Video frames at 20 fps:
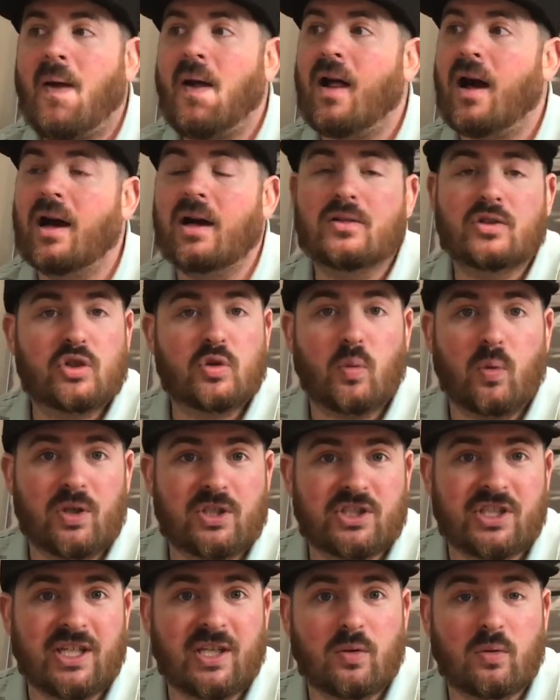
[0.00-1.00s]
uh, to
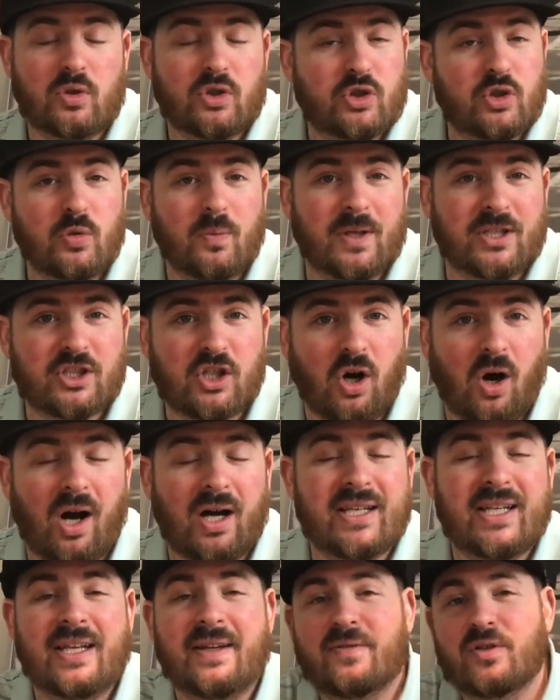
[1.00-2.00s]
which equals too much
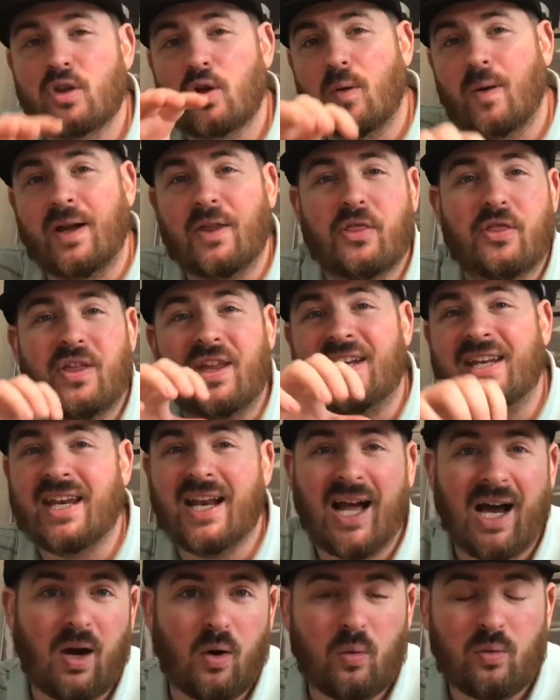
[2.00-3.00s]
cotton, even though I thinned it
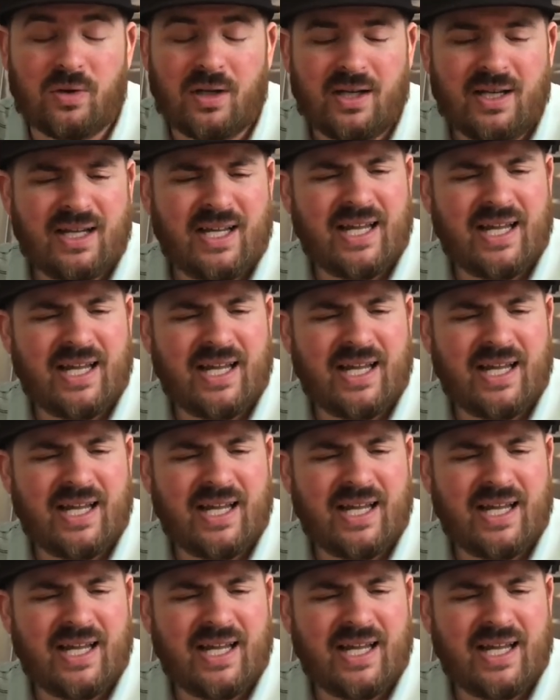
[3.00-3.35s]
out.